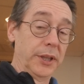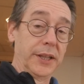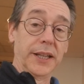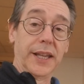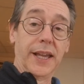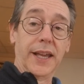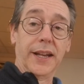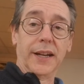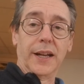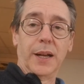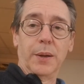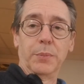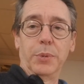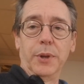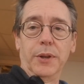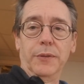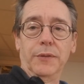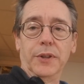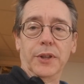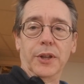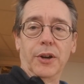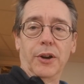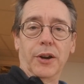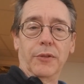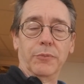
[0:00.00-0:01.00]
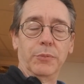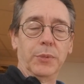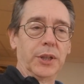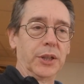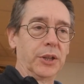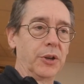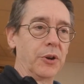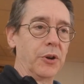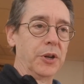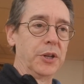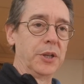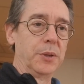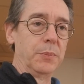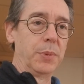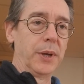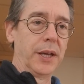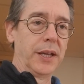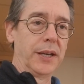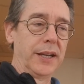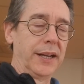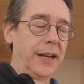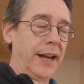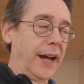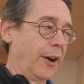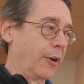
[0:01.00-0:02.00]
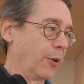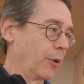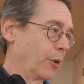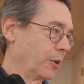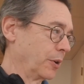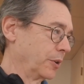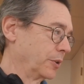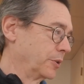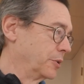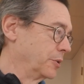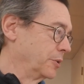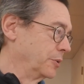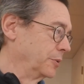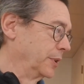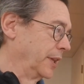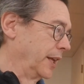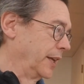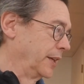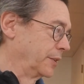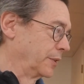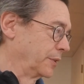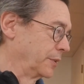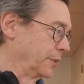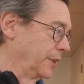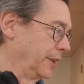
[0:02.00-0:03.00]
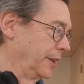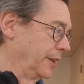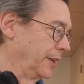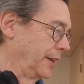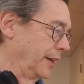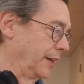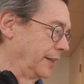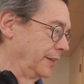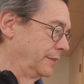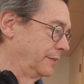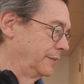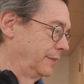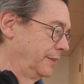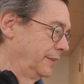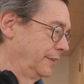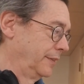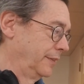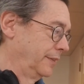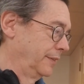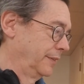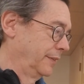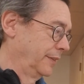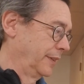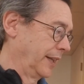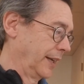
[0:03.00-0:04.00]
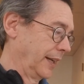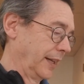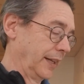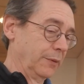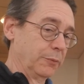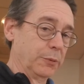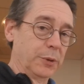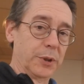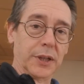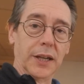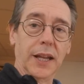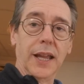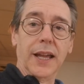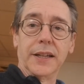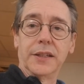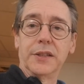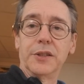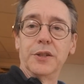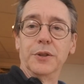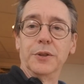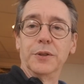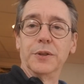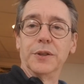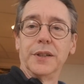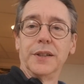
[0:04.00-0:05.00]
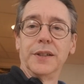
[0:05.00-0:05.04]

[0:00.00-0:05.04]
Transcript: get up, even though I've been going to bed an hour or two later than I than I would like to.